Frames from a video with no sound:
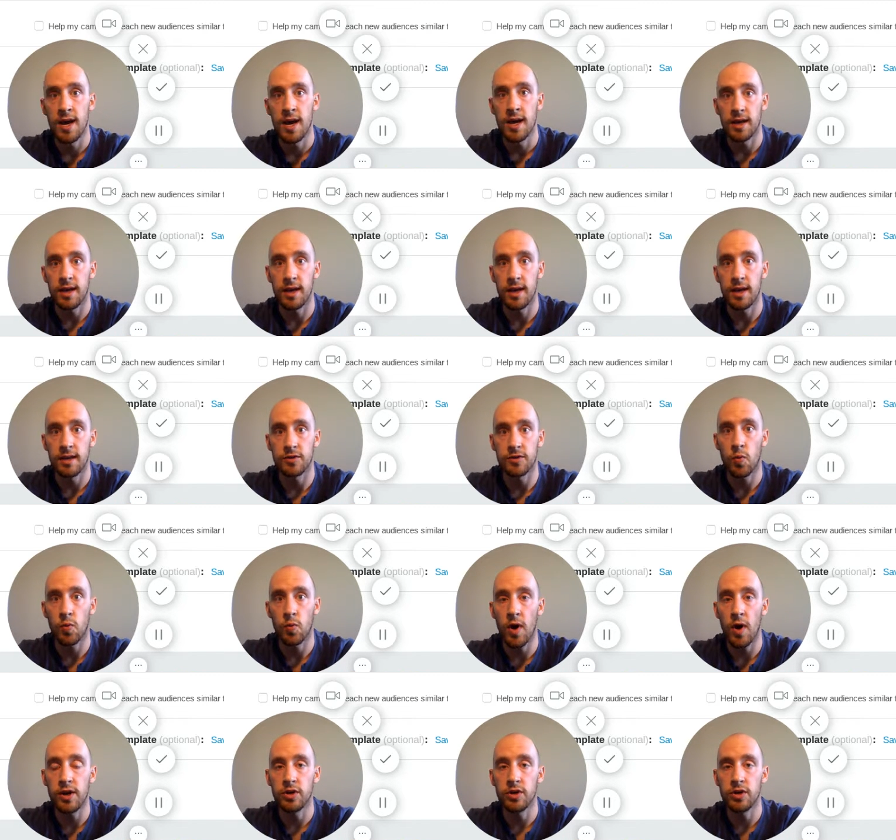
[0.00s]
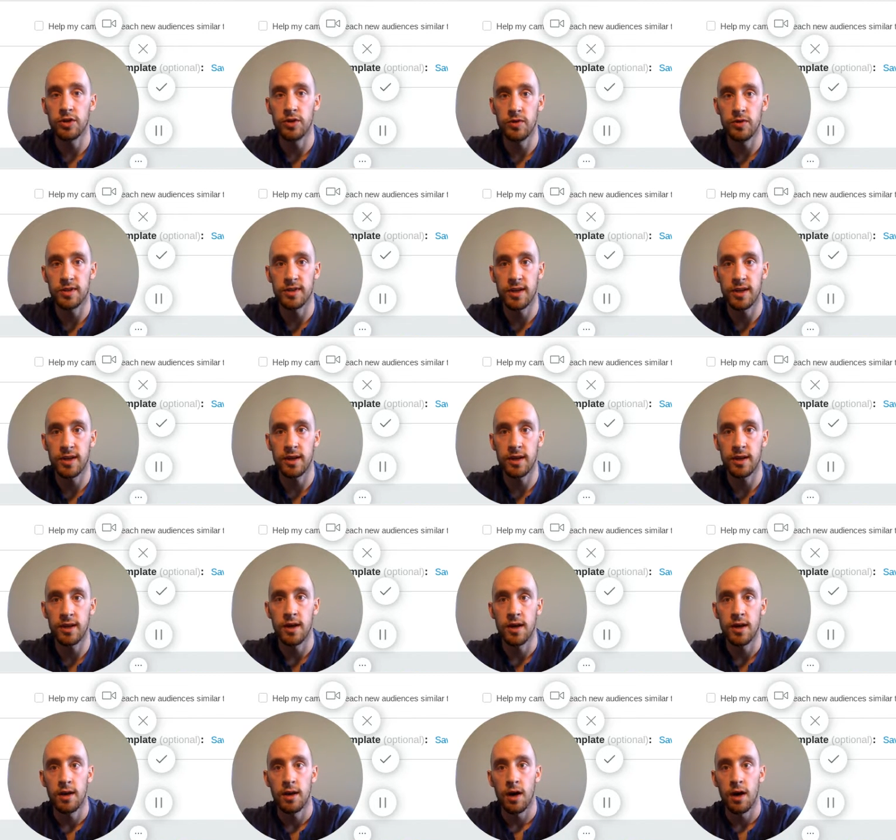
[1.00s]
is when you're using
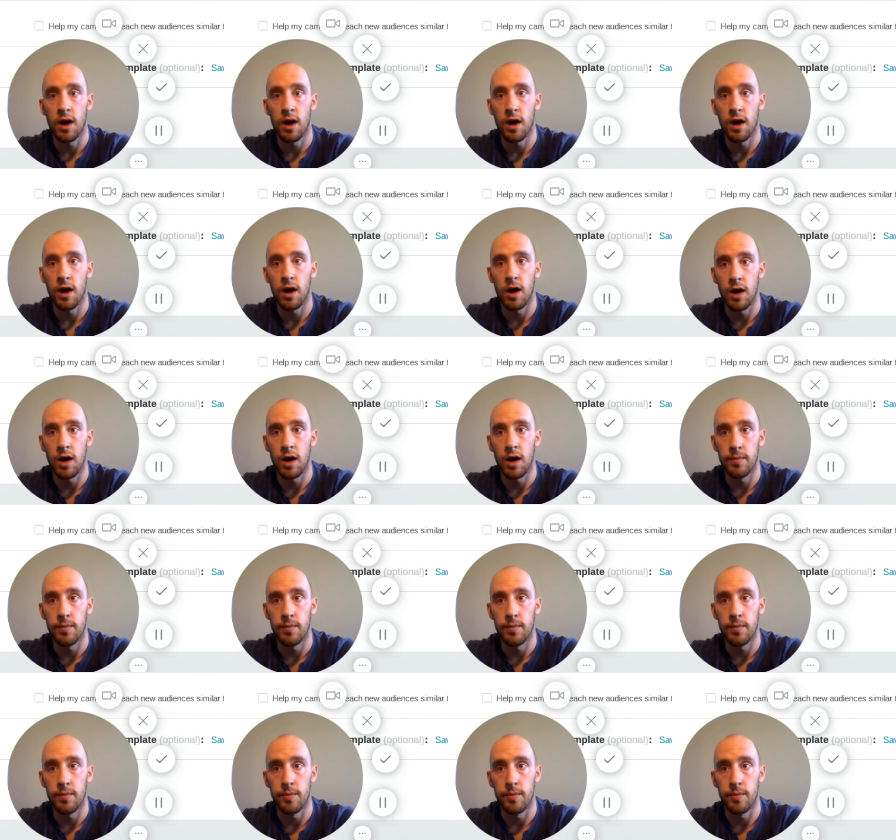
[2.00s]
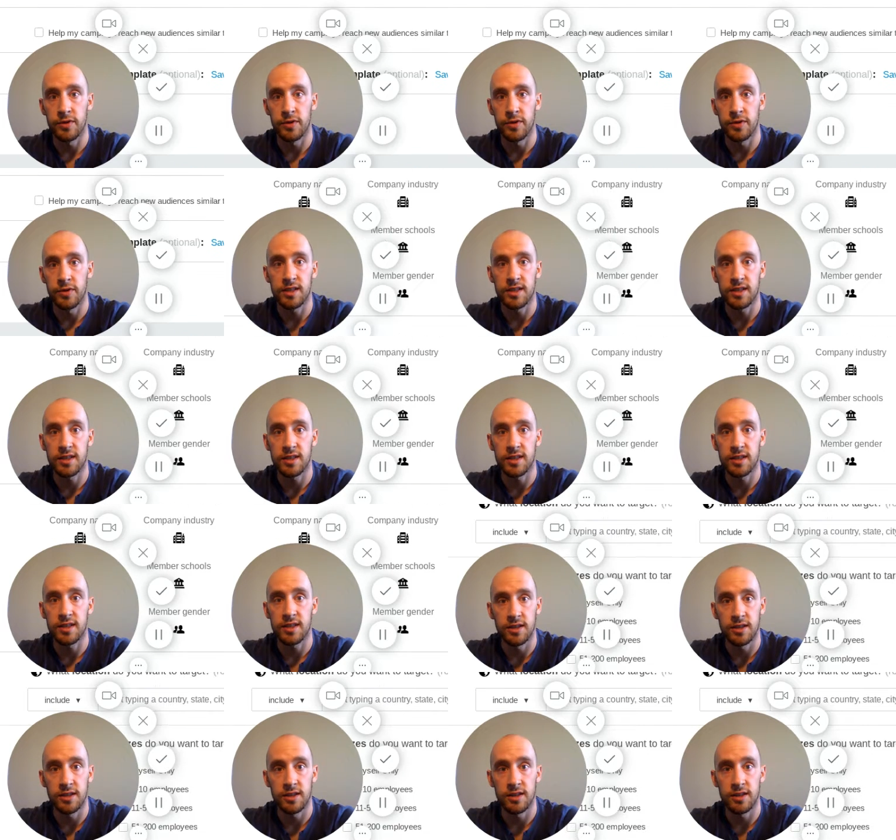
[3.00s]
LinkedIn's conversion
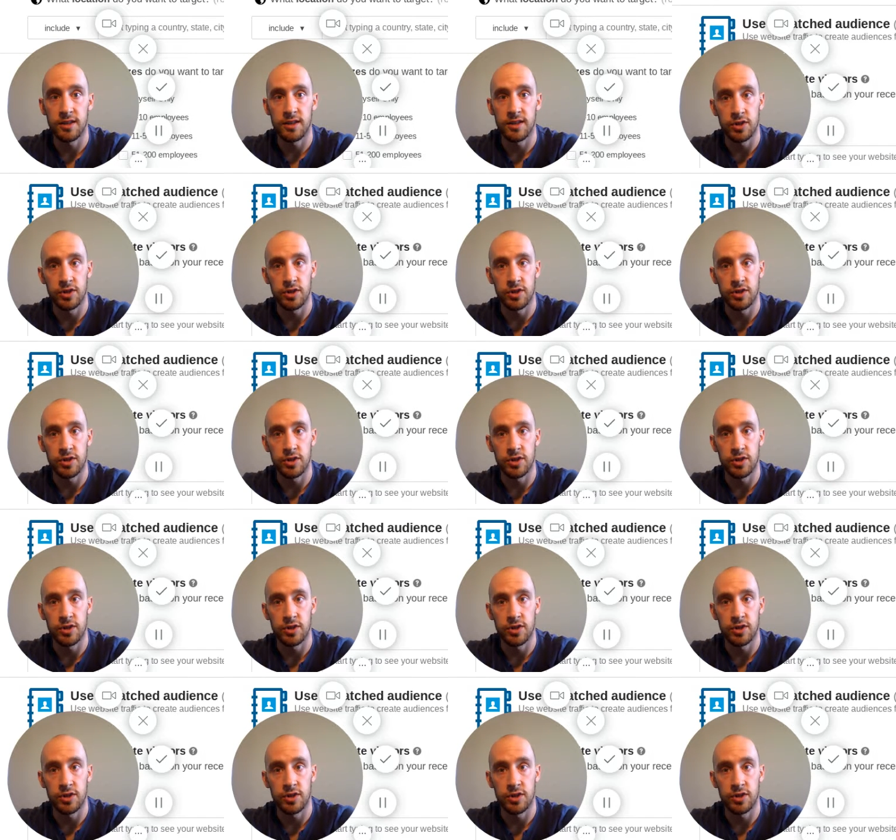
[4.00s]
tracking,